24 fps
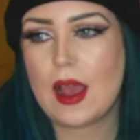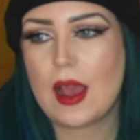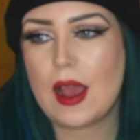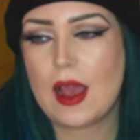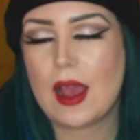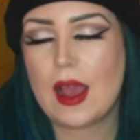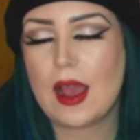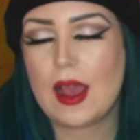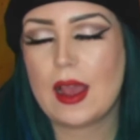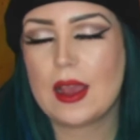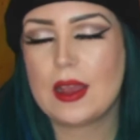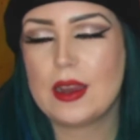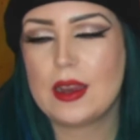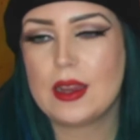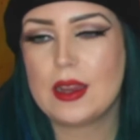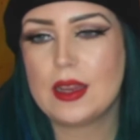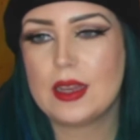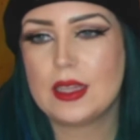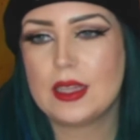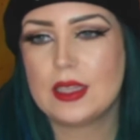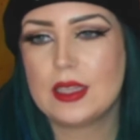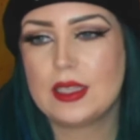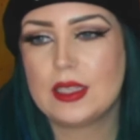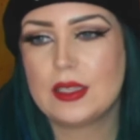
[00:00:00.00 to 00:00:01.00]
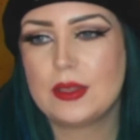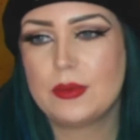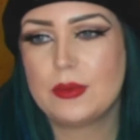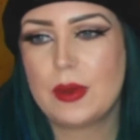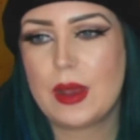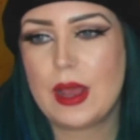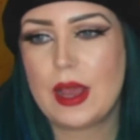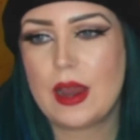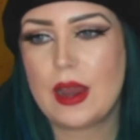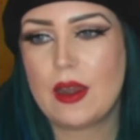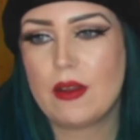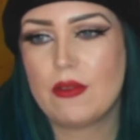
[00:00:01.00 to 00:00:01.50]
And this is
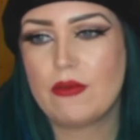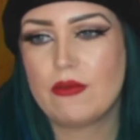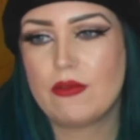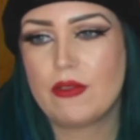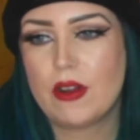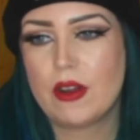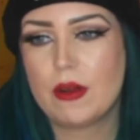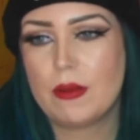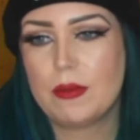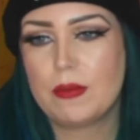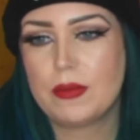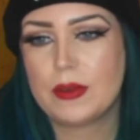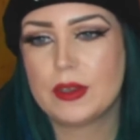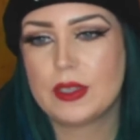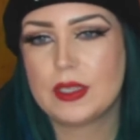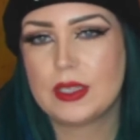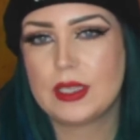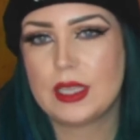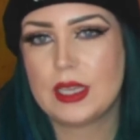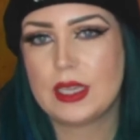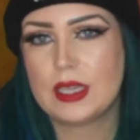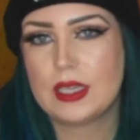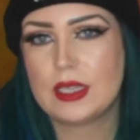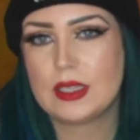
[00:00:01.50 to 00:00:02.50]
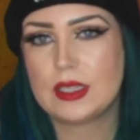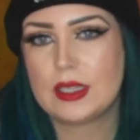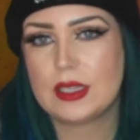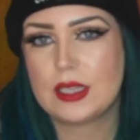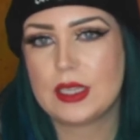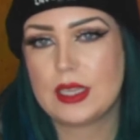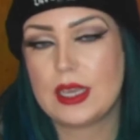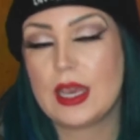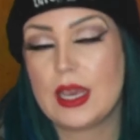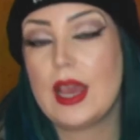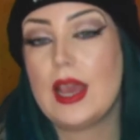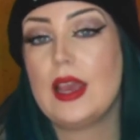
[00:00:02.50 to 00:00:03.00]
when Rob proceeds to
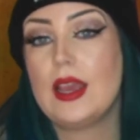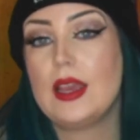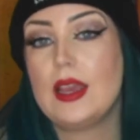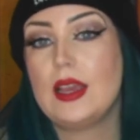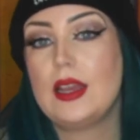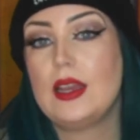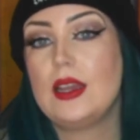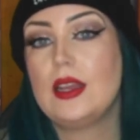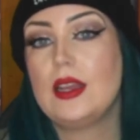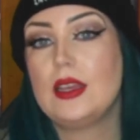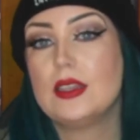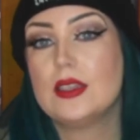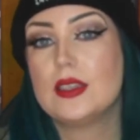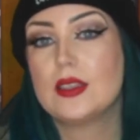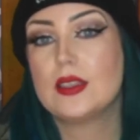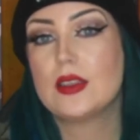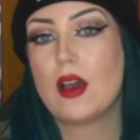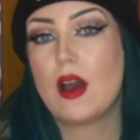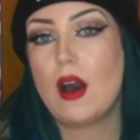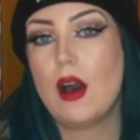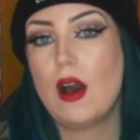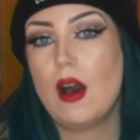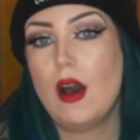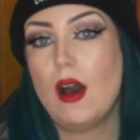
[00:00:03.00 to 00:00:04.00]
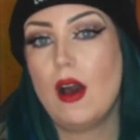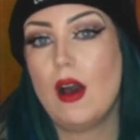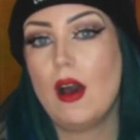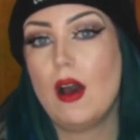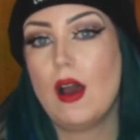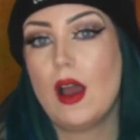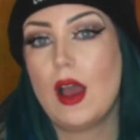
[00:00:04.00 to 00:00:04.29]
get in his car